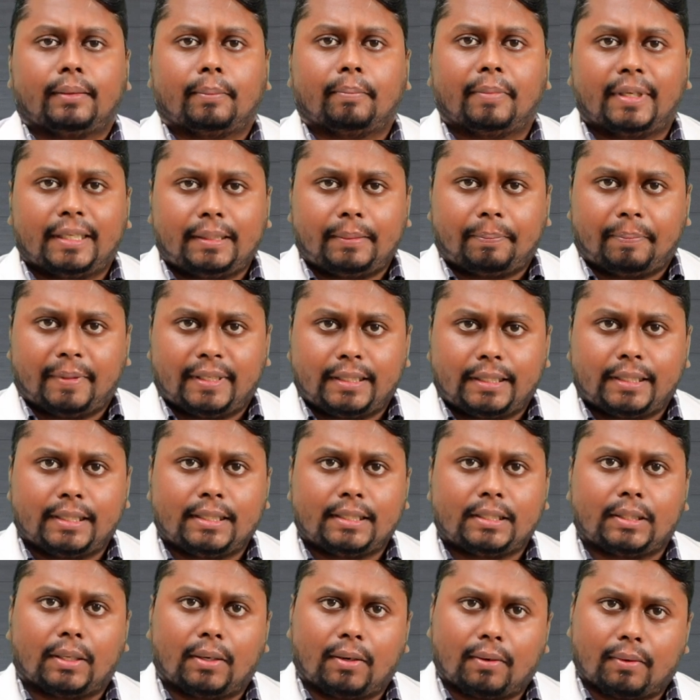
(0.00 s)
But
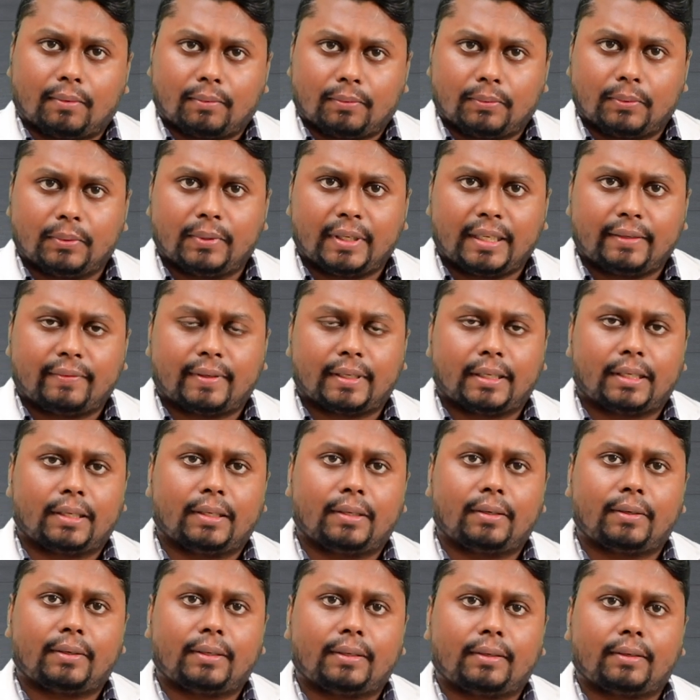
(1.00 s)
patients who have
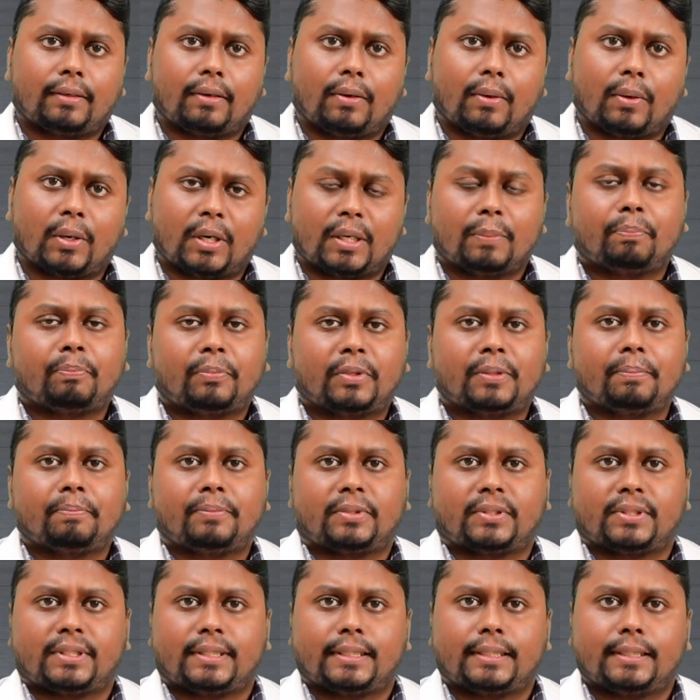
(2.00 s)
undergone on-pump
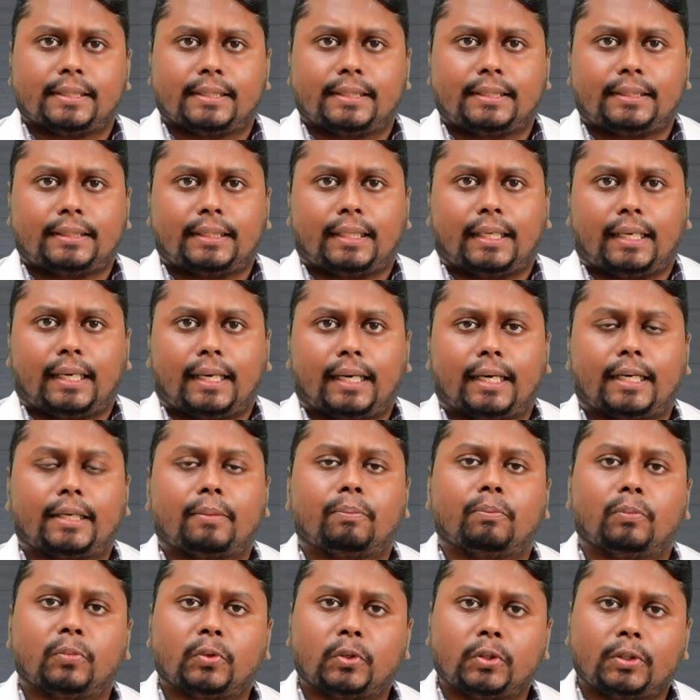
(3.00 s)
procedures are
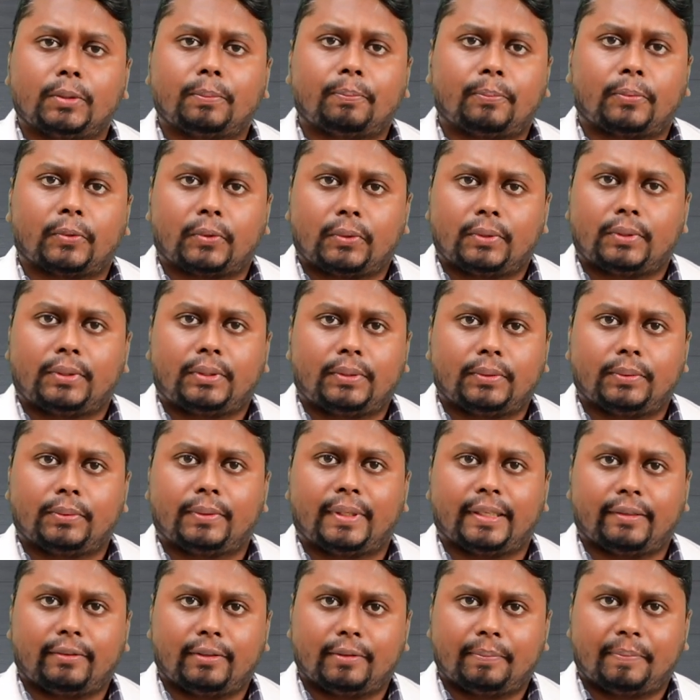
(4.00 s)
more prone to
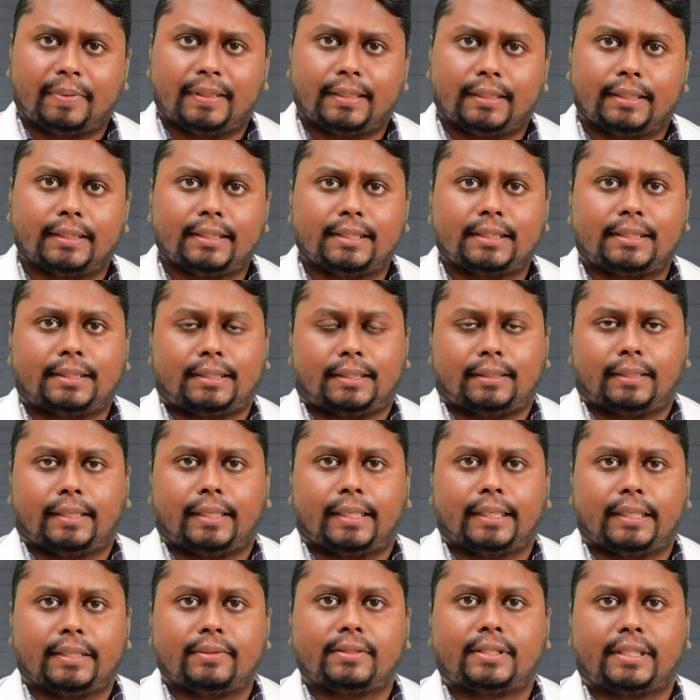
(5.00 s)
developing these
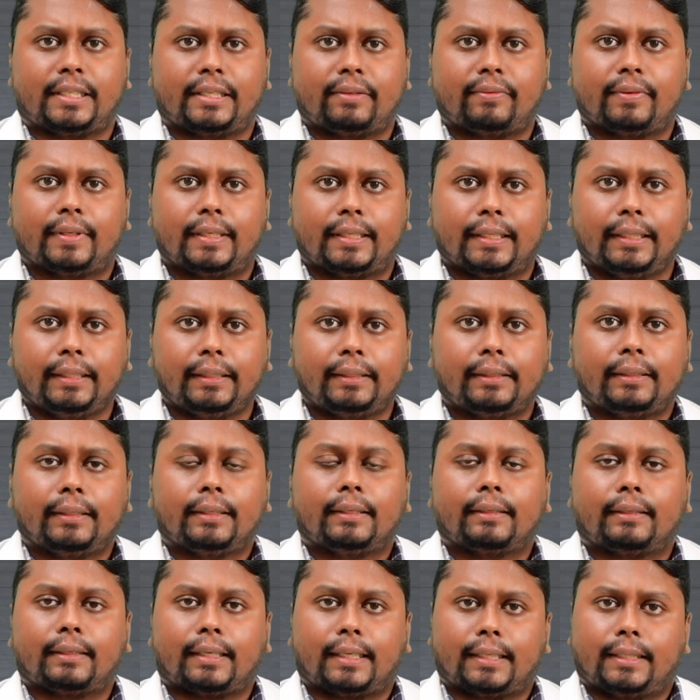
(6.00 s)
negative sequelae
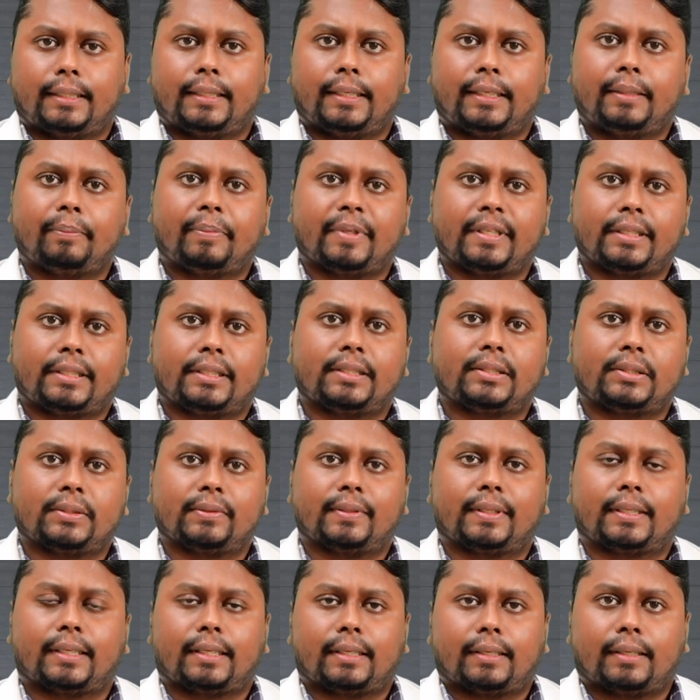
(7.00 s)
rather than patients who
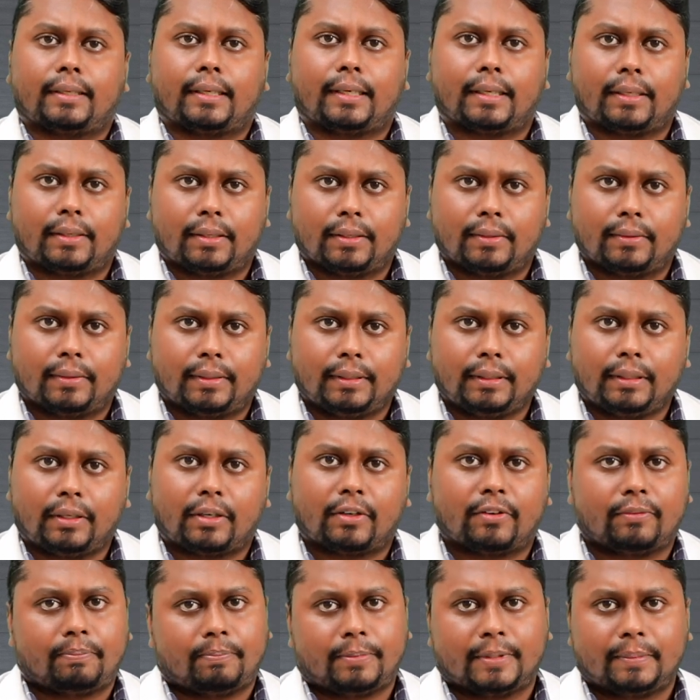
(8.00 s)
are undergone
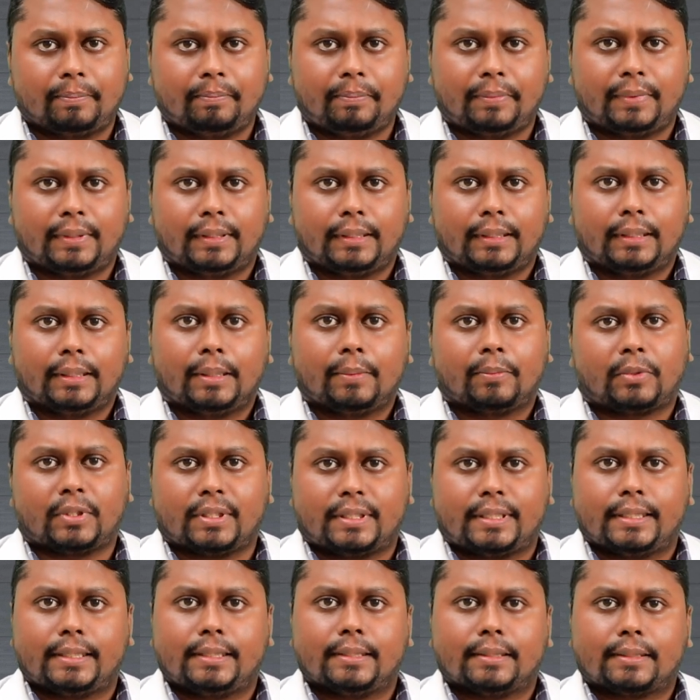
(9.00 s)
off-pump
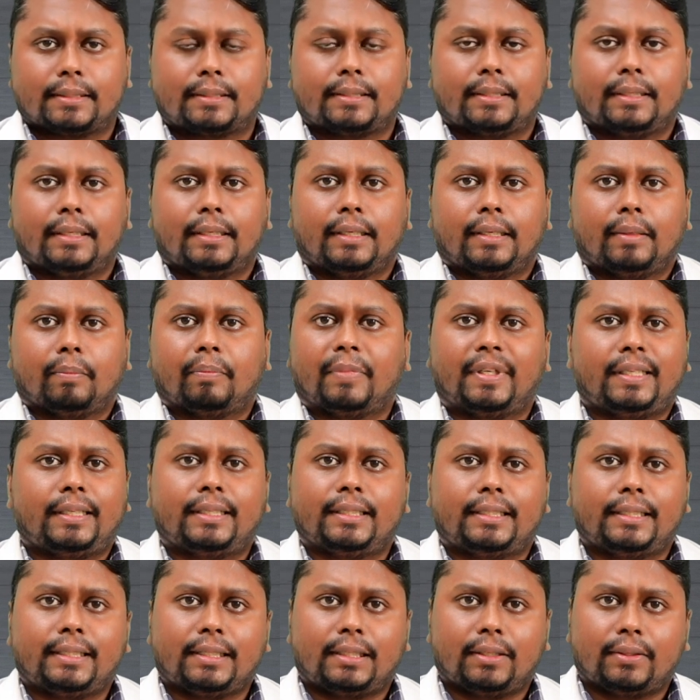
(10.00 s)
procedures. But
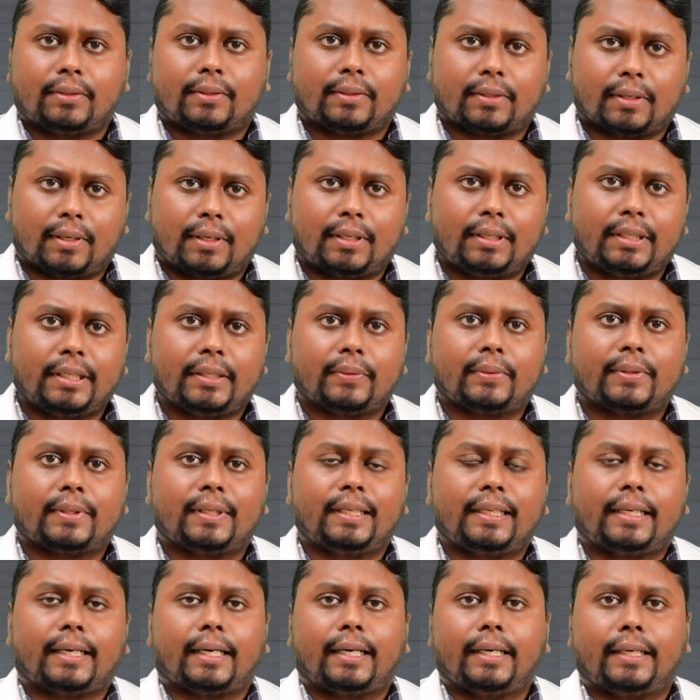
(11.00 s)
this is not the
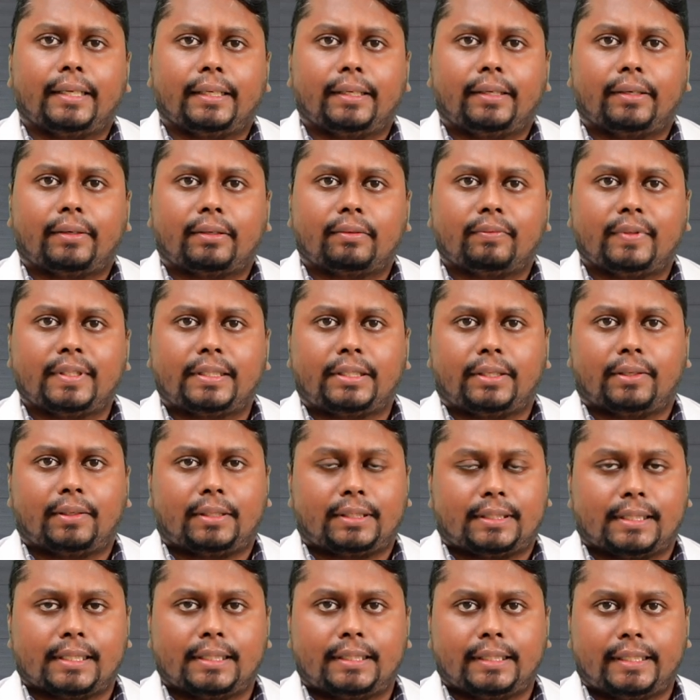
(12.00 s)
only criteria on which your
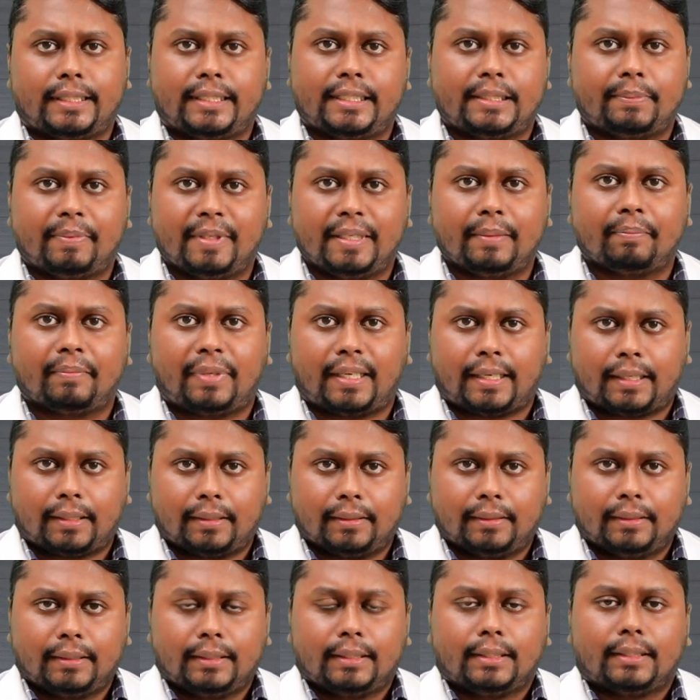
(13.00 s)
surgery is being planned.
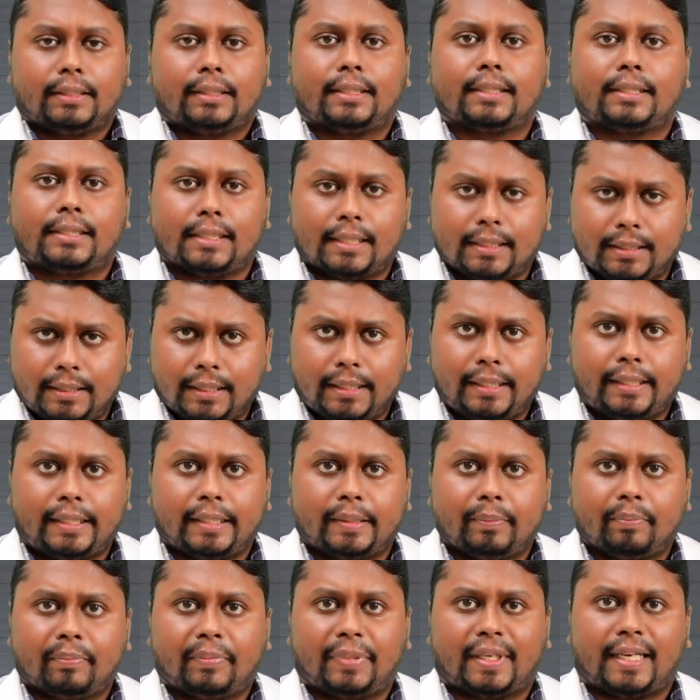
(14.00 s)
The surgery
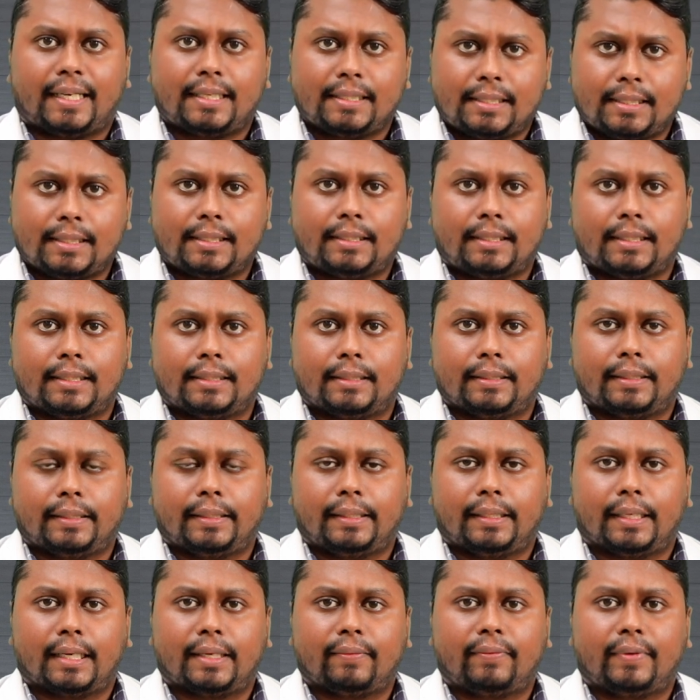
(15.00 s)
team plans a
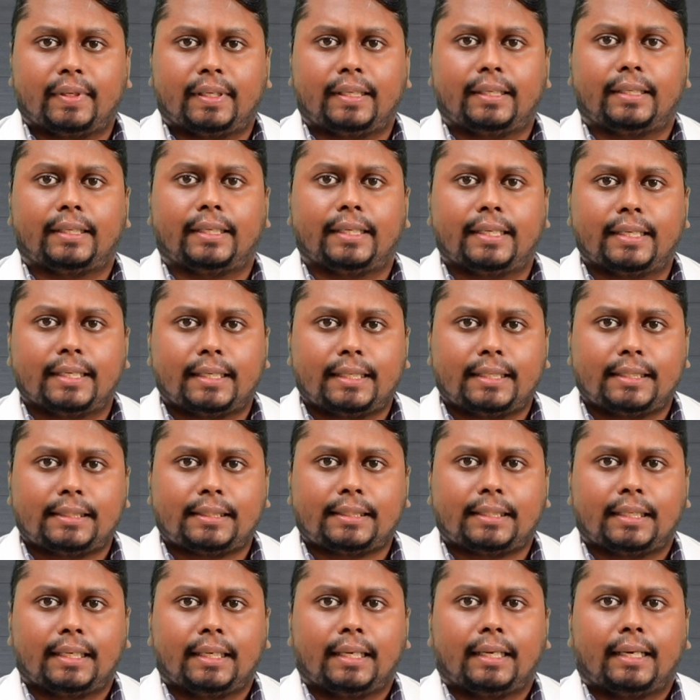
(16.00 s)
surgery after a
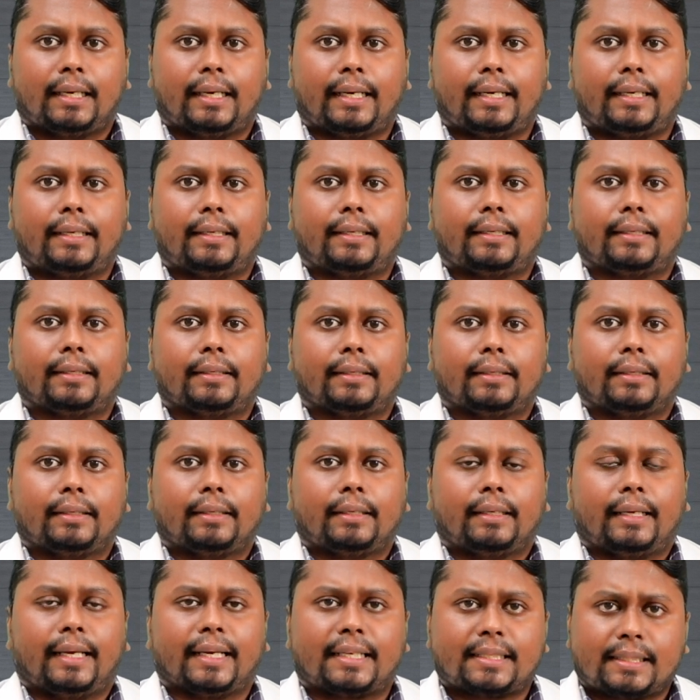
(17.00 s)
rigorous and
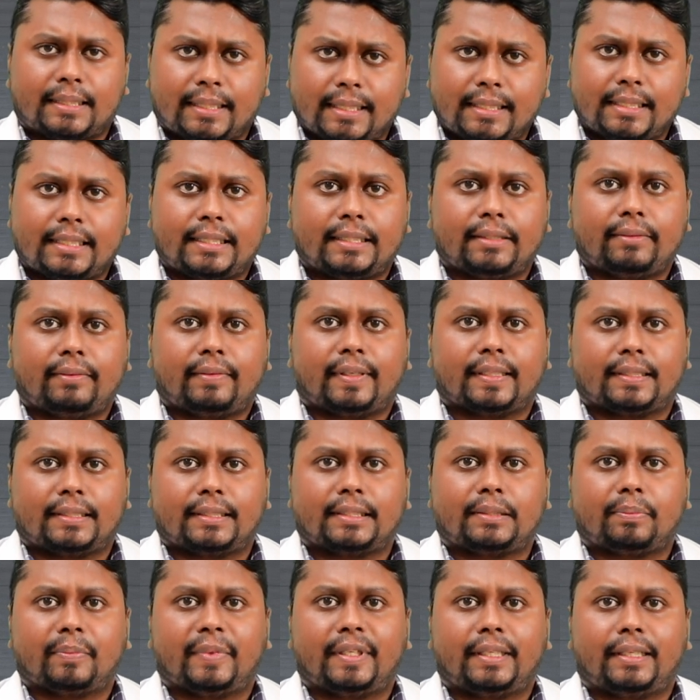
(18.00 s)
extensive
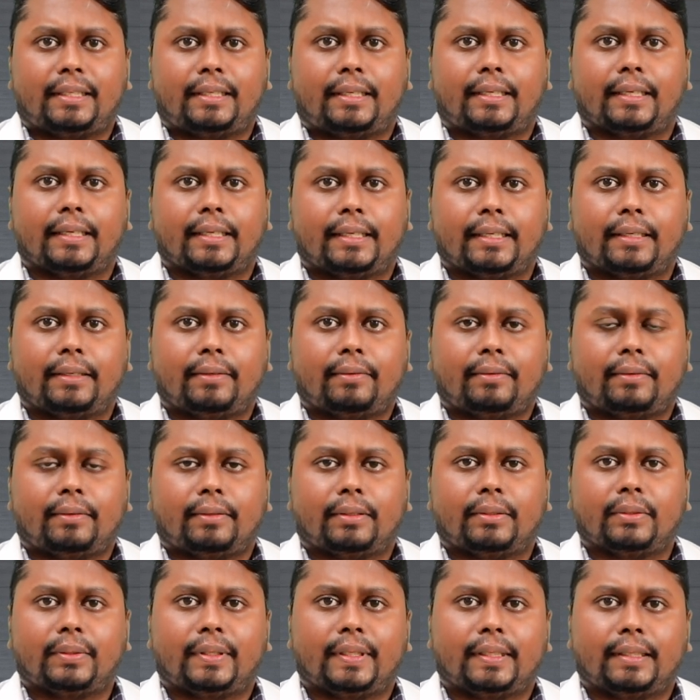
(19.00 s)
assessment taken